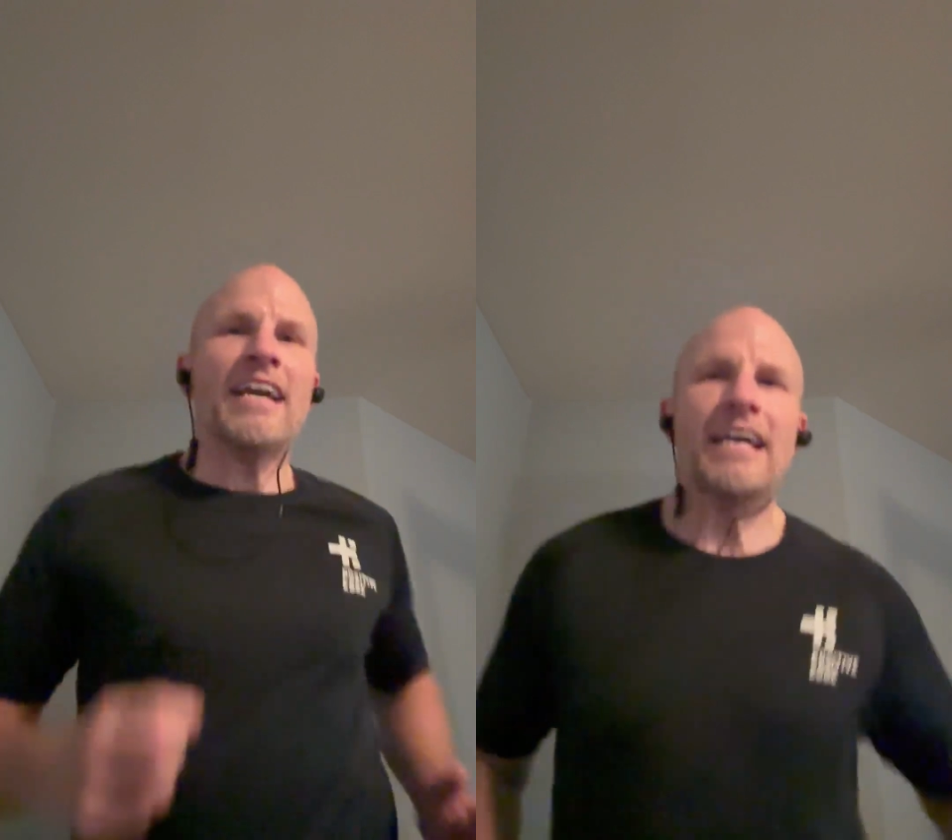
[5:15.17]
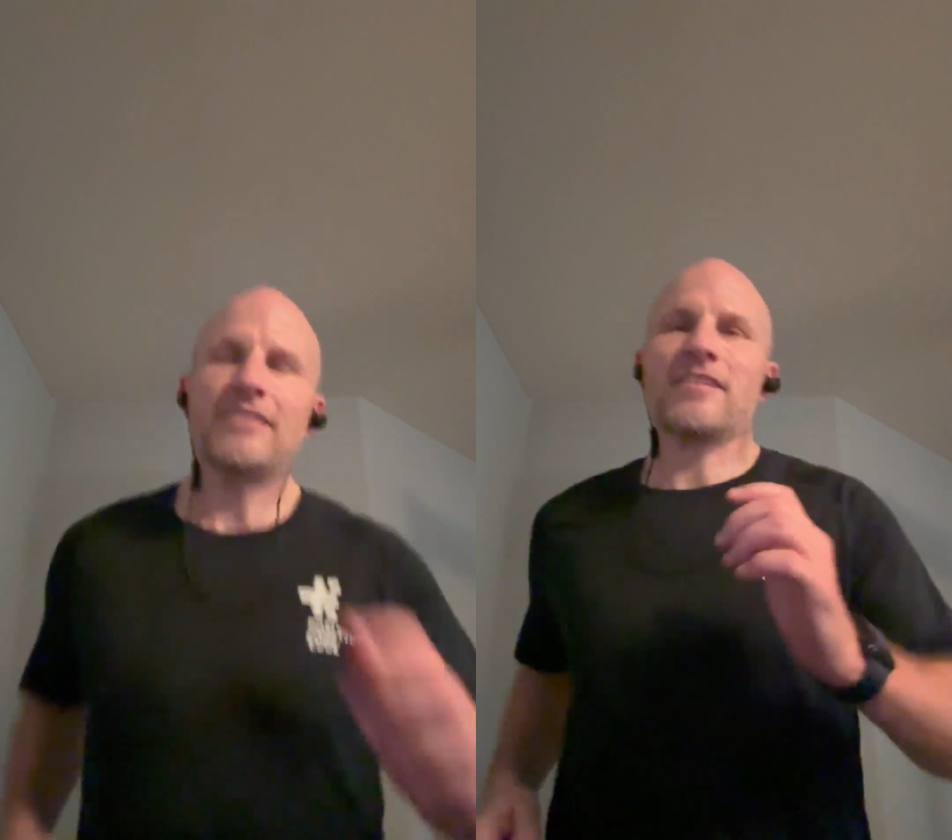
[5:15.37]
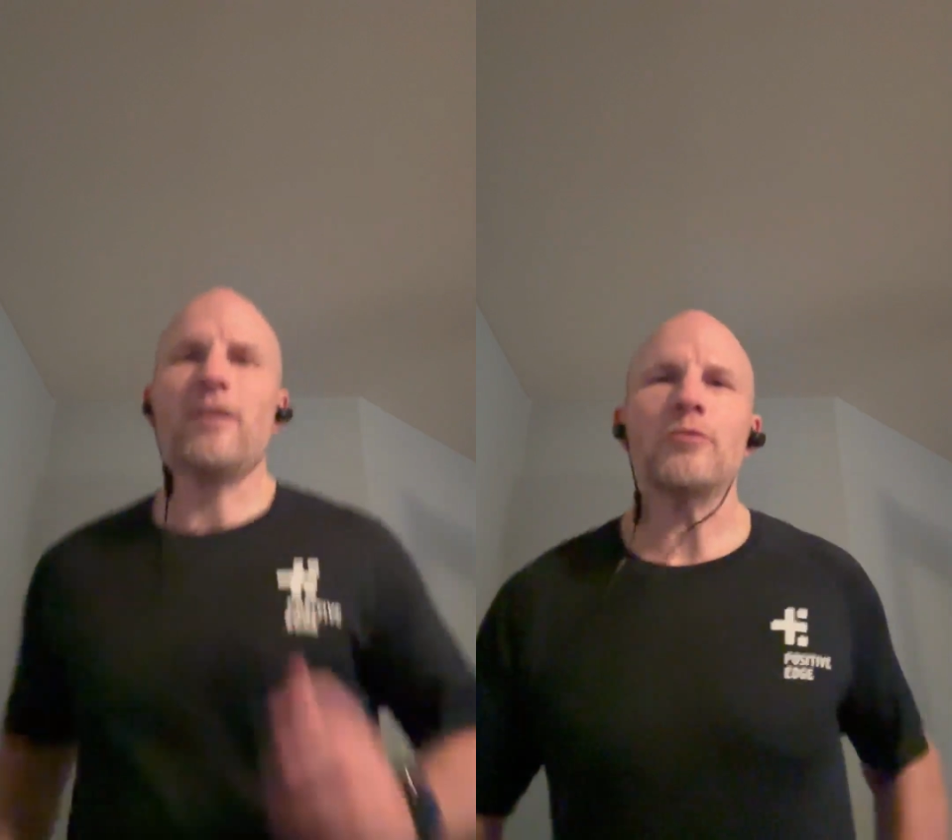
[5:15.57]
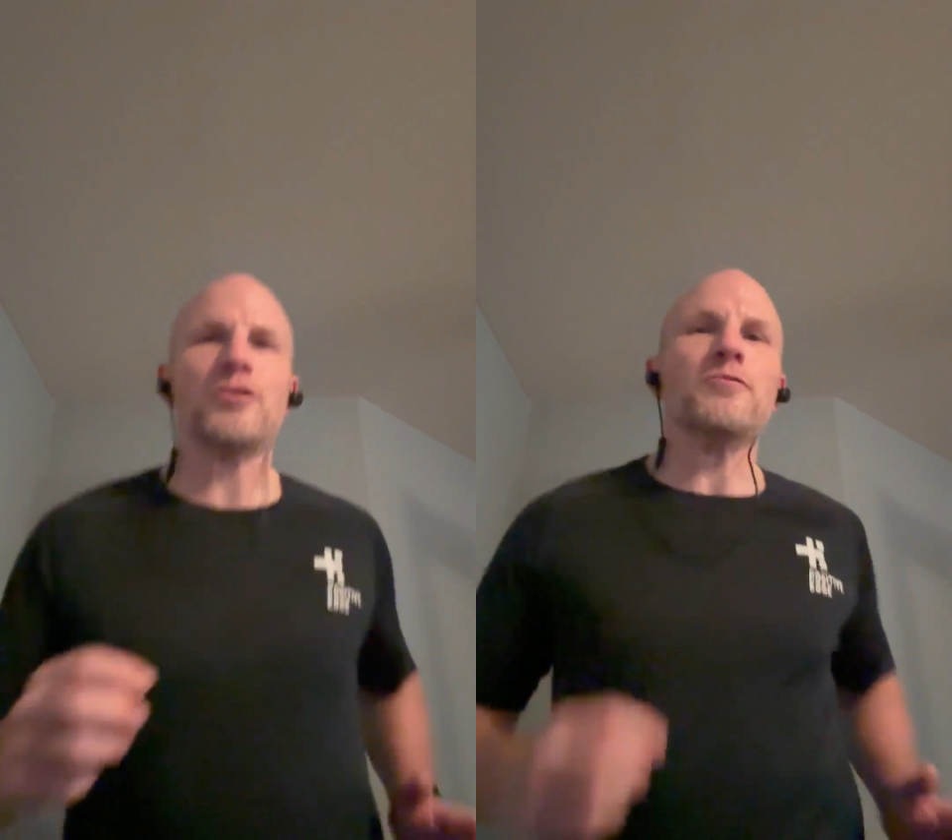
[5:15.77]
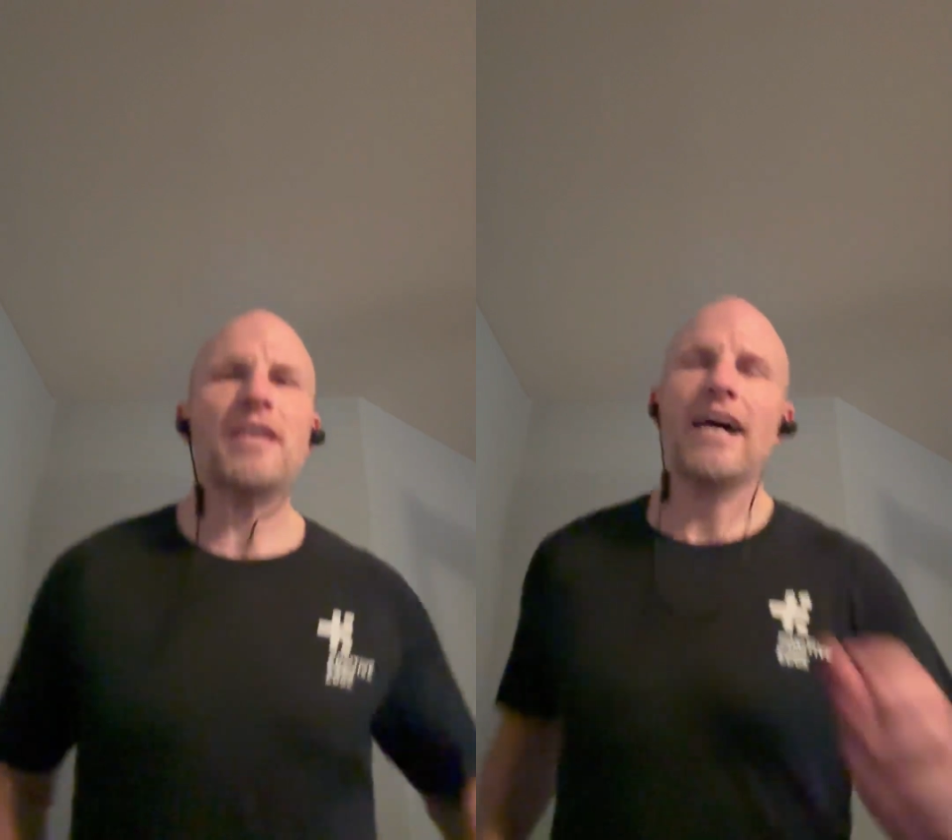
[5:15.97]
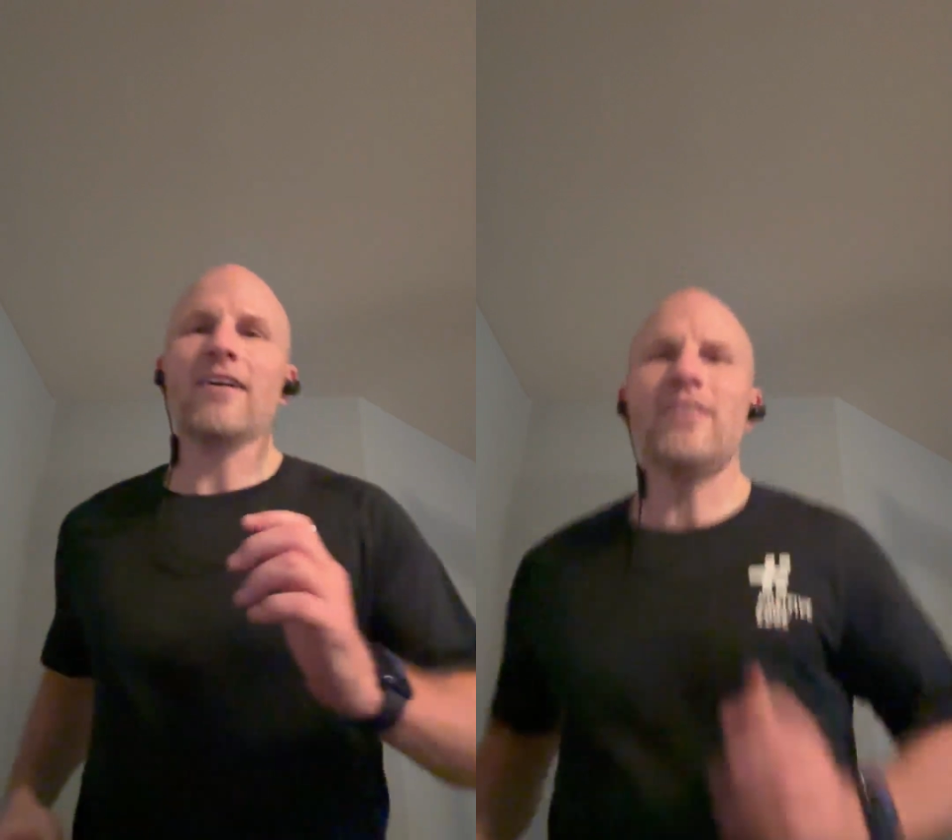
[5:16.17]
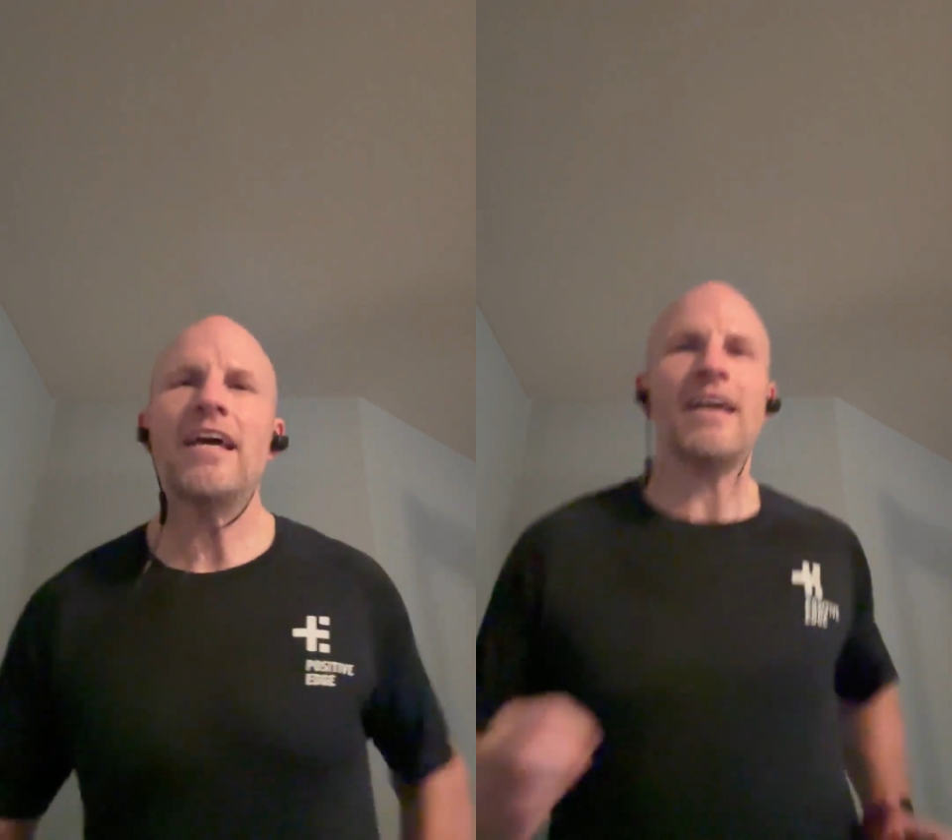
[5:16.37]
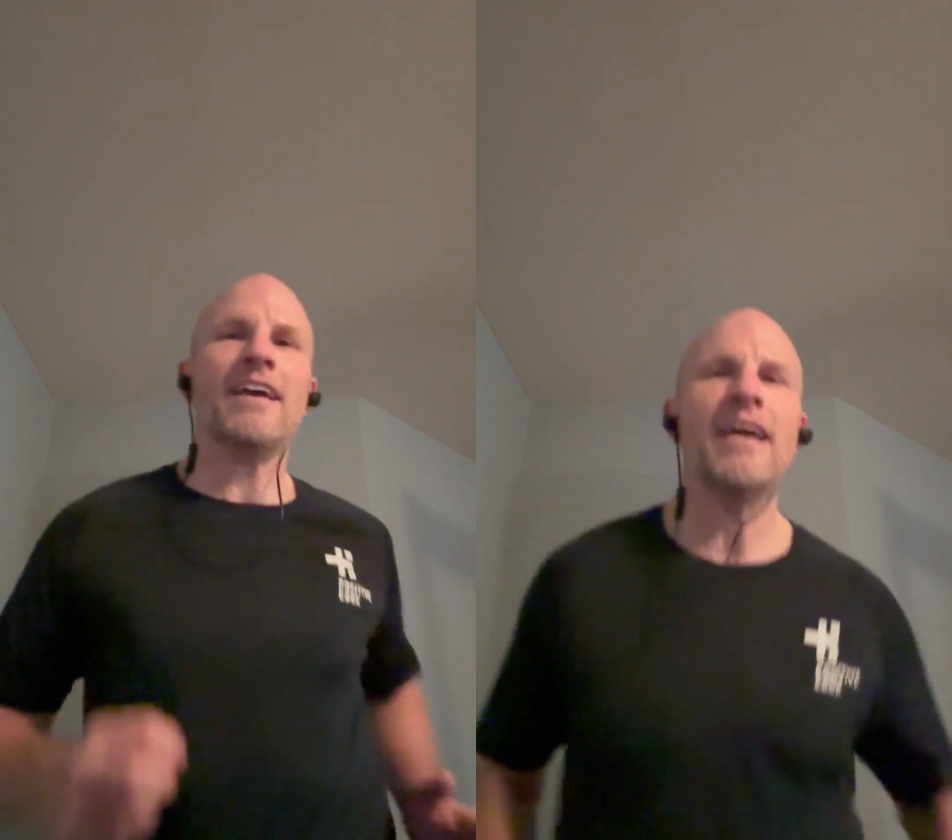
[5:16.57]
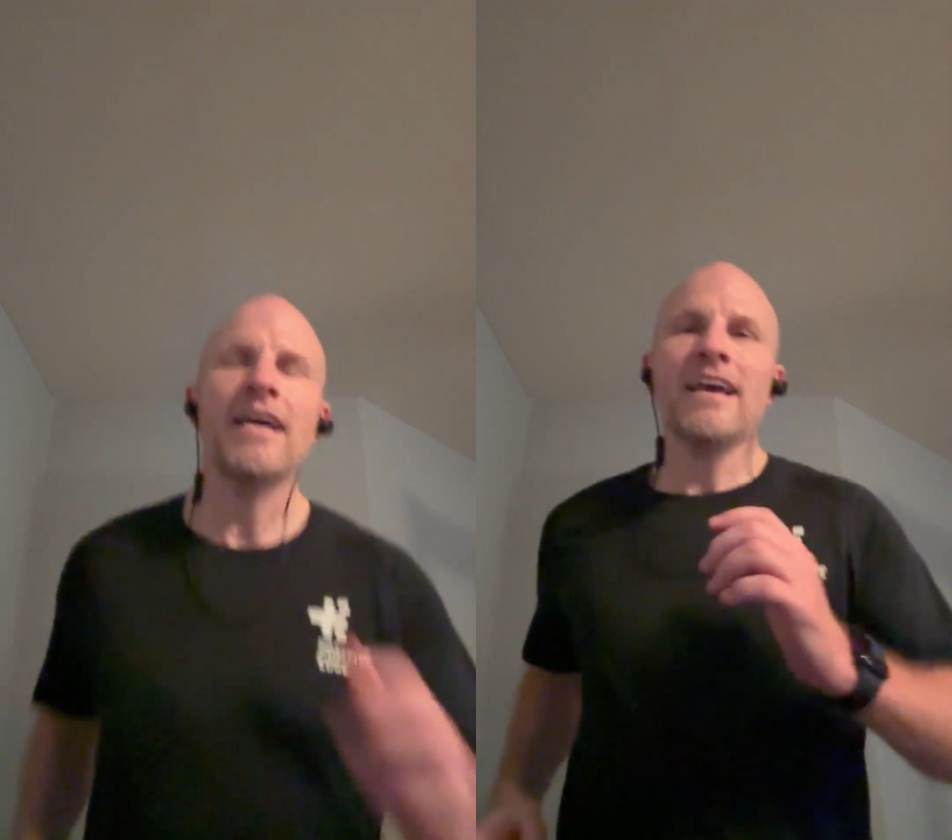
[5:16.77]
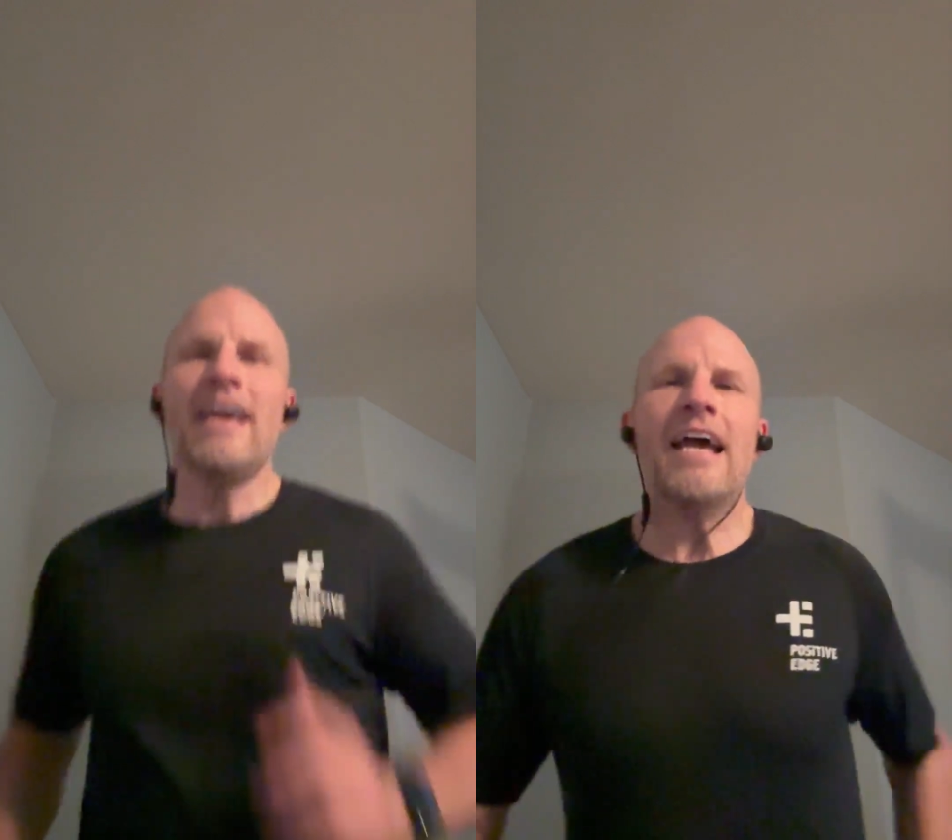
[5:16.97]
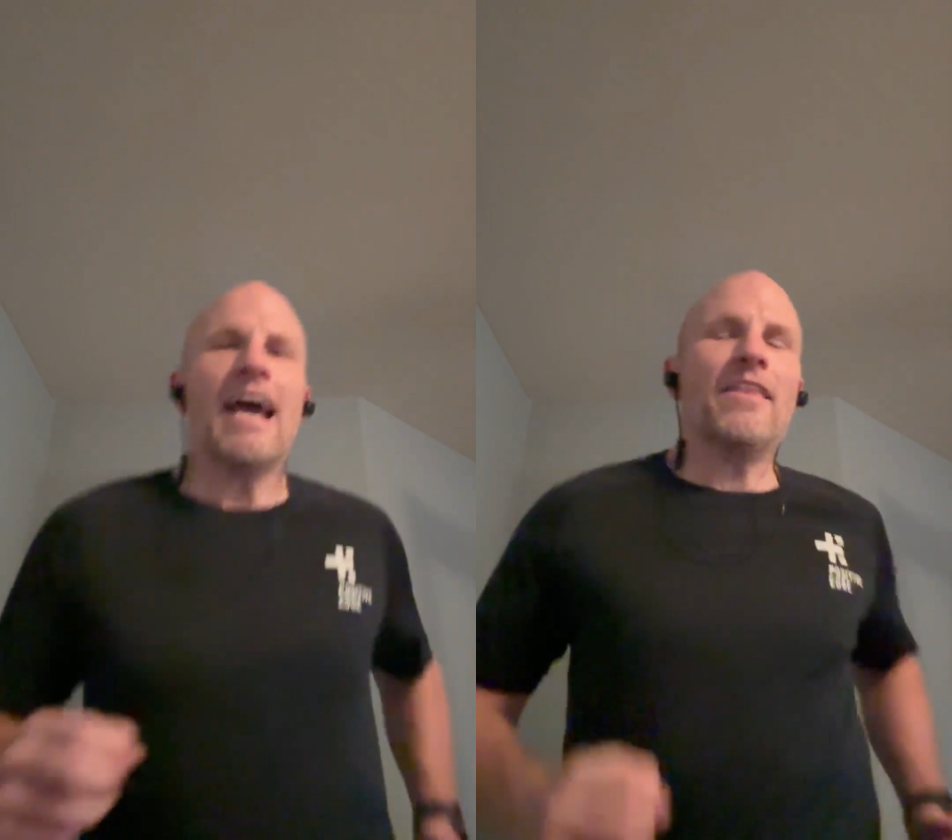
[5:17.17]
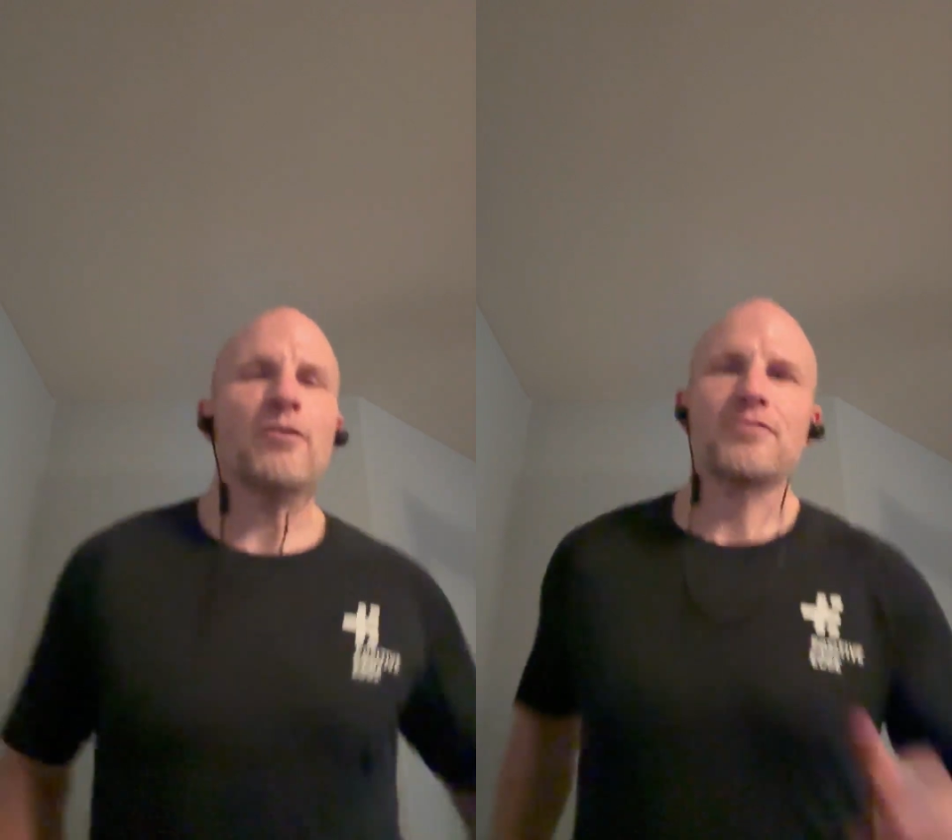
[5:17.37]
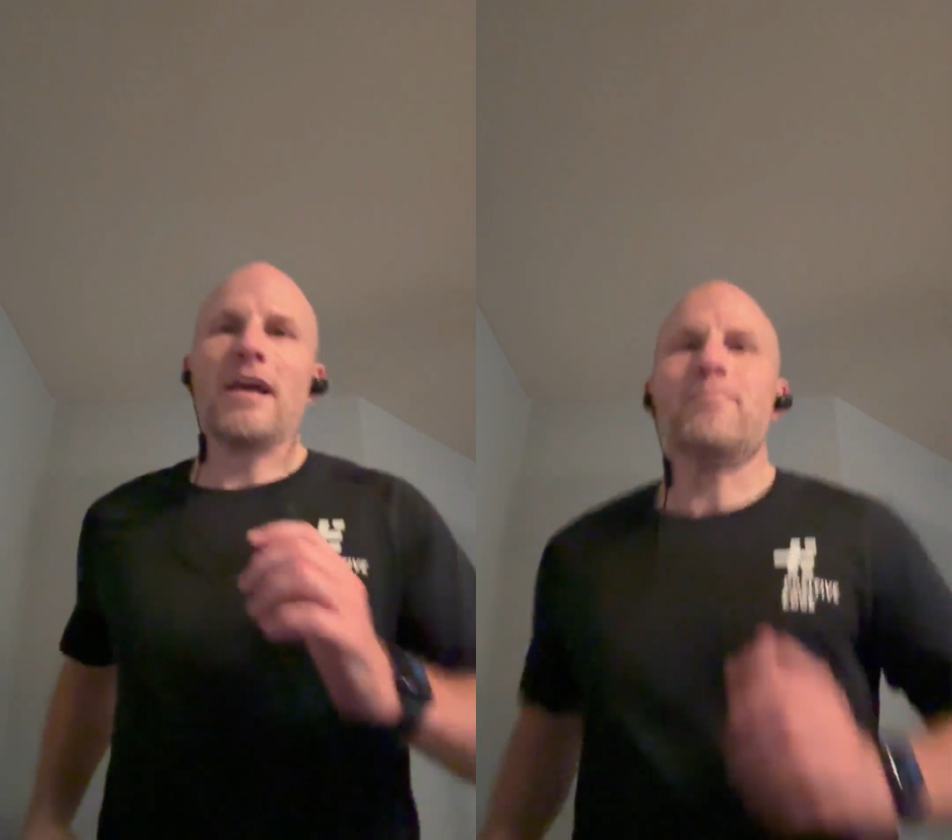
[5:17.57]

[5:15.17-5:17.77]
it slows you down, and there's that